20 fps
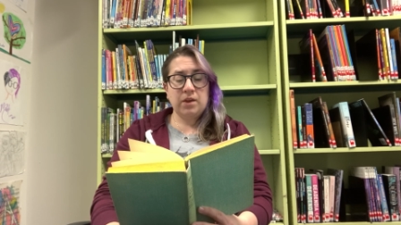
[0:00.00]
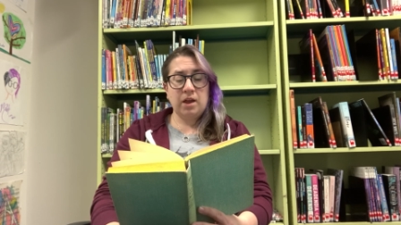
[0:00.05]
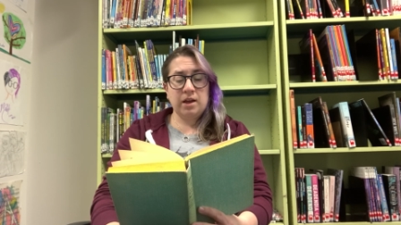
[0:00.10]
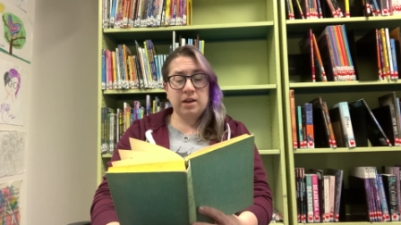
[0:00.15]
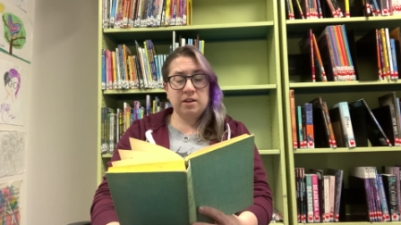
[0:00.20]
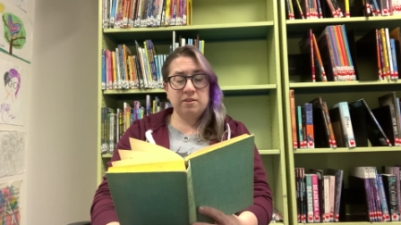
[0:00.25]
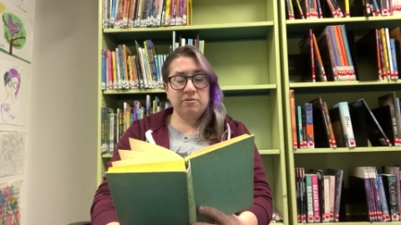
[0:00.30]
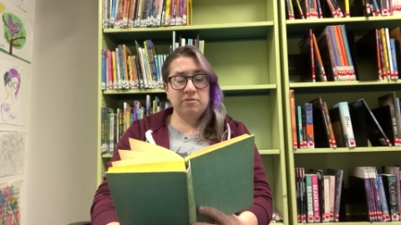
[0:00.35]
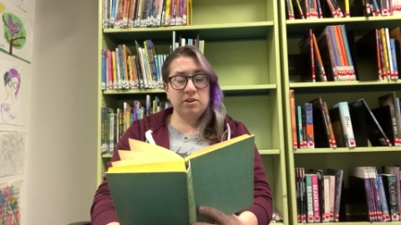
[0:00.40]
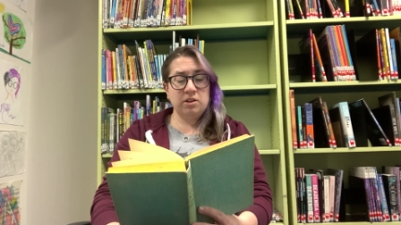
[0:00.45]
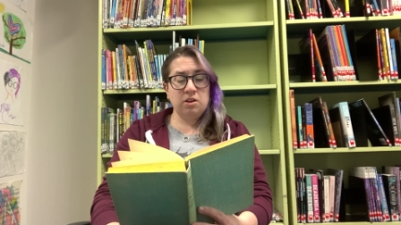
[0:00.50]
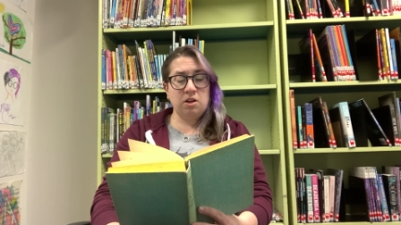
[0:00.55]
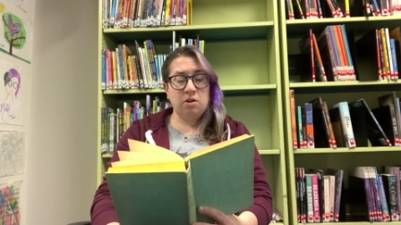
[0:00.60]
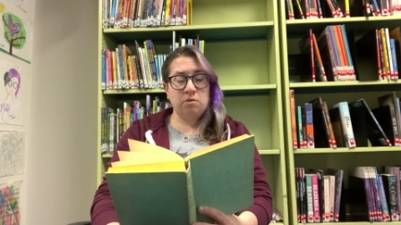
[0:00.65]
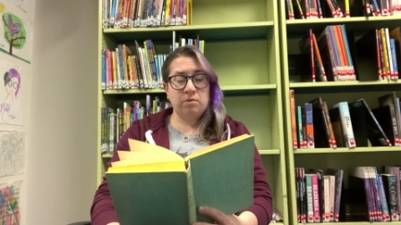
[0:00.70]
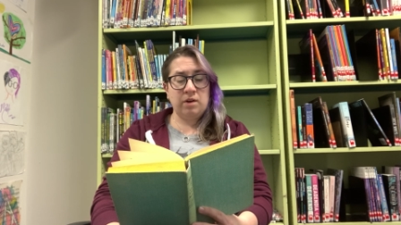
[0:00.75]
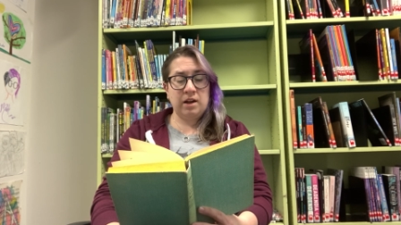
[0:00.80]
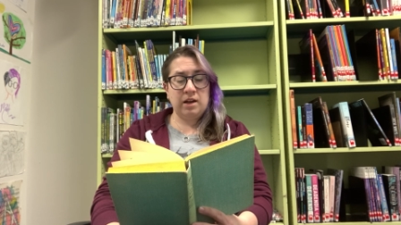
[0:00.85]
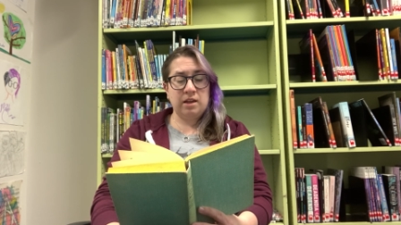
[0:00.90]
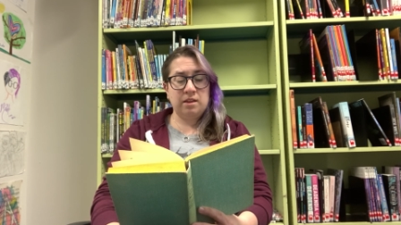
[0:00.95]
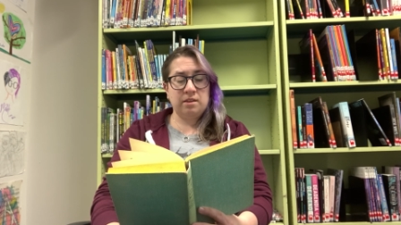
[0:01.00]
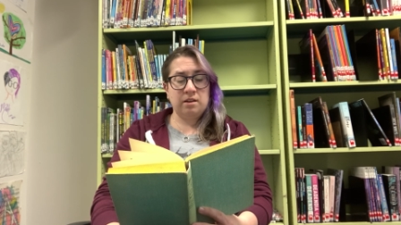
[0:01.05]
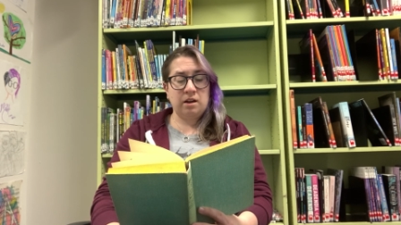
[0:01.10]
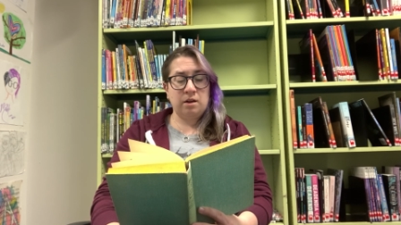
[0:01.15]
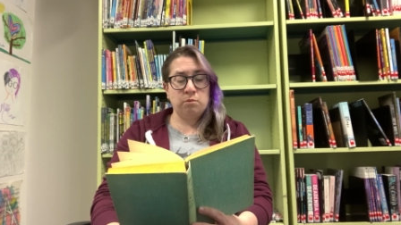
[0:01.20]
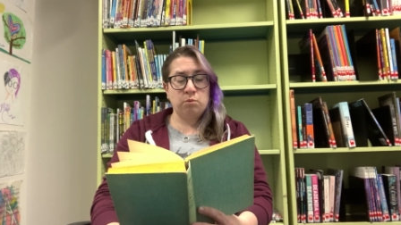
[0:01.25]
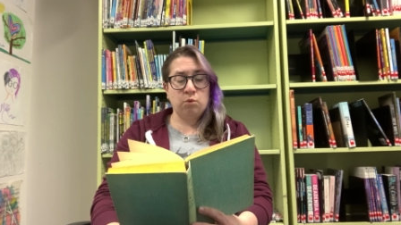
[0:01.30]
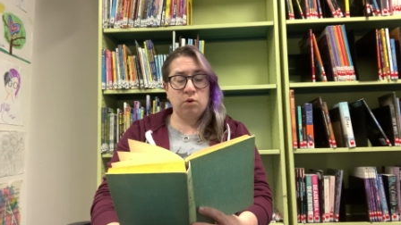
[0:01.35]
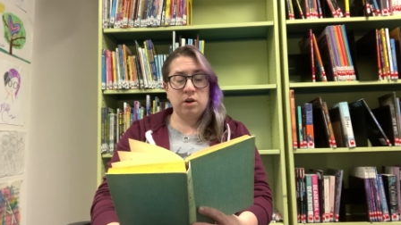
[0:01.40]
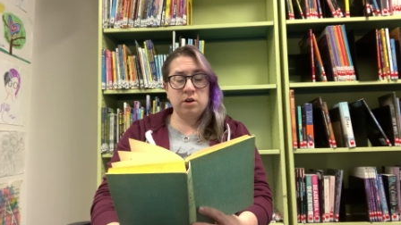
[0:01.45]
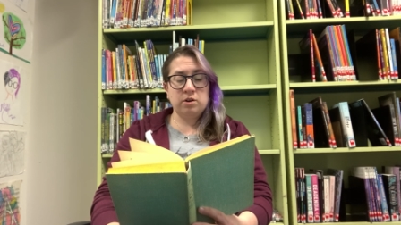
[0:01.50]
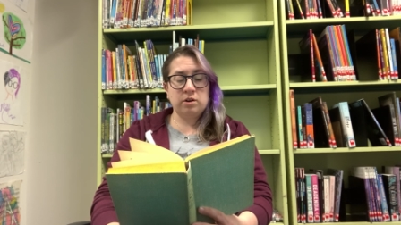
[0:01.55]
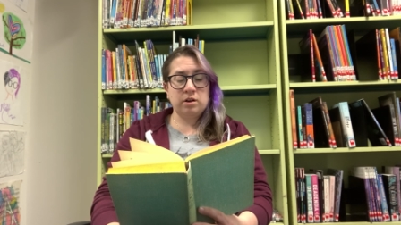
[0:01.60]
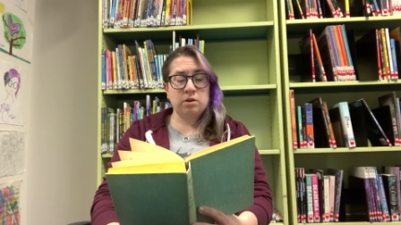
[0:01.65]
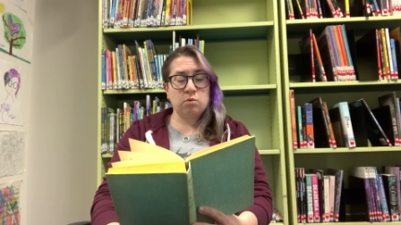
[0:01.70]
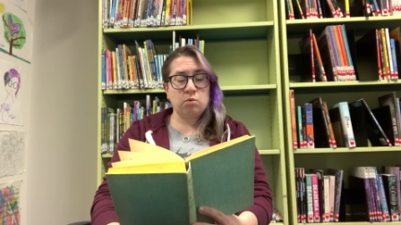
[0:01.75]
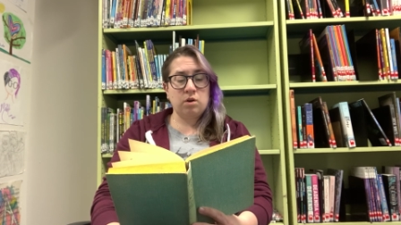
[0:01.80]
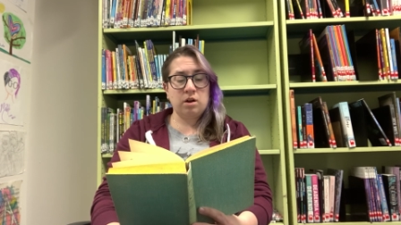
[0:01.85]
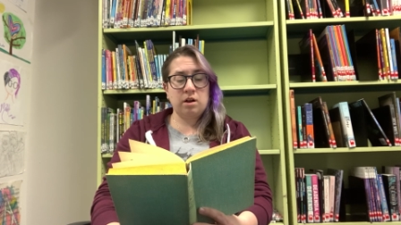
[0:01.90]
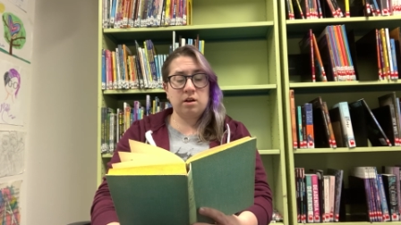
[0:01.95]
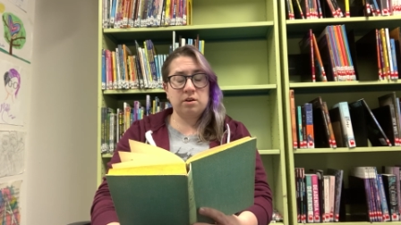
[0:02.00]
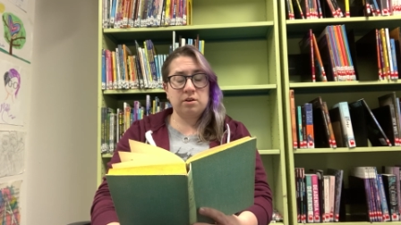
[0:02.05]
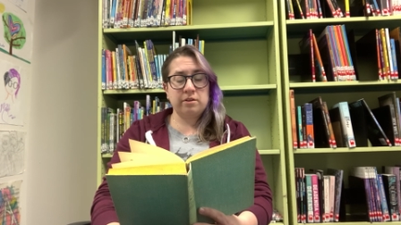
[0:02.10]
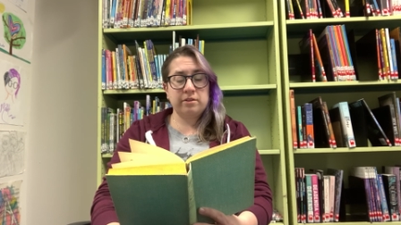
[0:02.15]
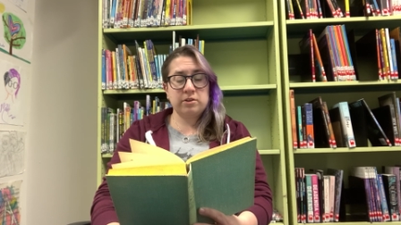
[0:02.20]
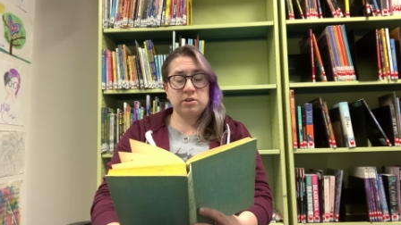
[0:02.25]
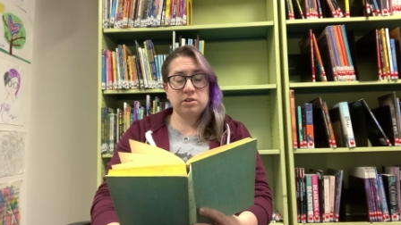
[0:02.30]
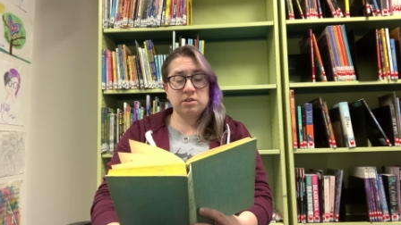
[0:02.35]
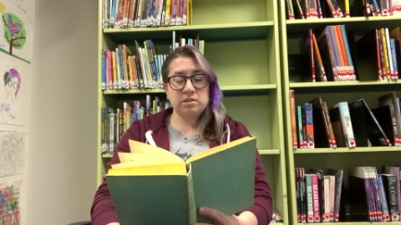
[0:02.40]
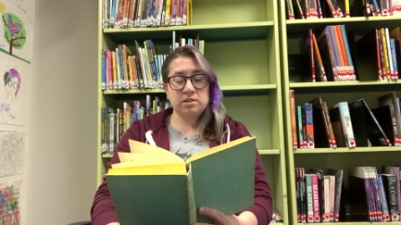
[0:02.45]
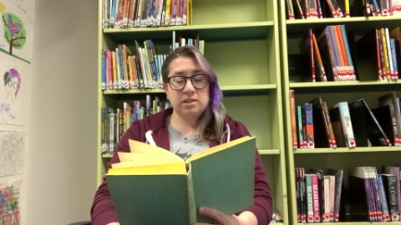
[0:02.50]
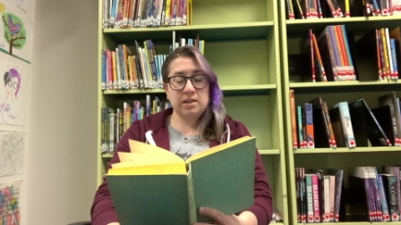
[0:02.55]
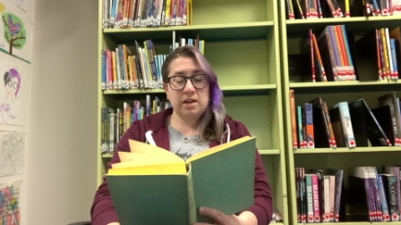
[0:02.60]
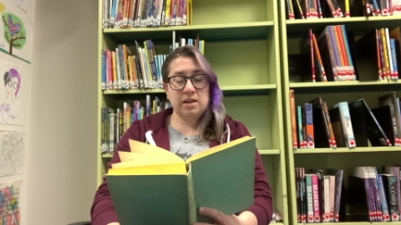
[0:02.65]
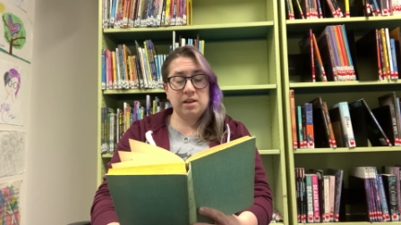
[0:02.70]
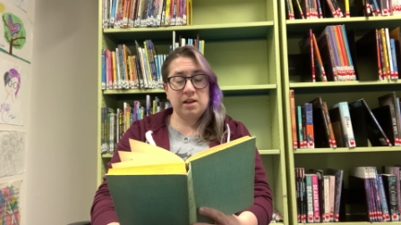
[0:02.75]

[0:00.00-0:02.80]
I can feel already that I'm wondering what on earth she'll say